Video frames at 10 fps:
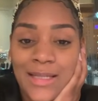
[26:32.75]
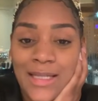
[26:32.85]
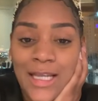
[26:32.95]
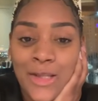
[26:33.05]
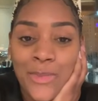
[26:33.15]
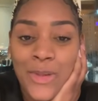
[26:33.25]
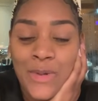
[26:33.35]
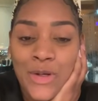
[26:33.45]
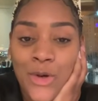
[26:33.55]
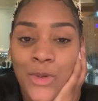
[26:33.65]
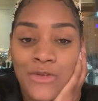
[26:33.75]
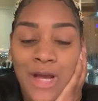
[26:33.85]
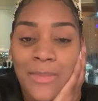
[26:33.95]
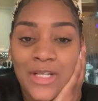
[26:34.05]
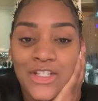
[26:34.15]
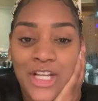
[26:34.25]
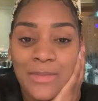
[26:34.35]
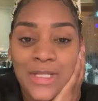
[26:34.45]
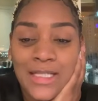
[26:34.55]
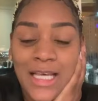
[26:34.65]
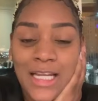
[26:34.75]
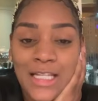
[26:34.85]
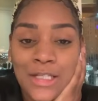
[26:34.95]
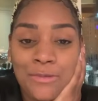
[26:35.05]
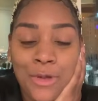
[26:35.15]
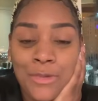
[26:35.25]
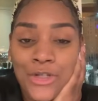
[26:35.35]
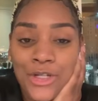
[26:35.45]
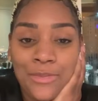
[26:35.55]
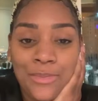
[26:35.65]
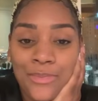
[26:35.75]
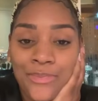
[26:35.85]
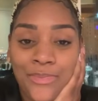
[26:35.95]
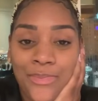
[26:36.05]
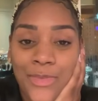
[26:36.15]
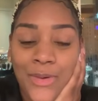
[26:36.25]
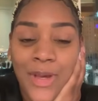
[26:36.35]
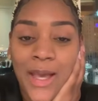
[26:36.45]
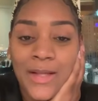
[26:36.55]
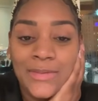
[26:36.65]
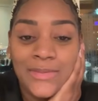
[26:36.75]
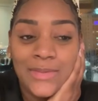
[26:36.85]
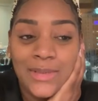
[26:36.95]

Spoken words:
Let the people know we dropping gems inside of the subscription. Okay?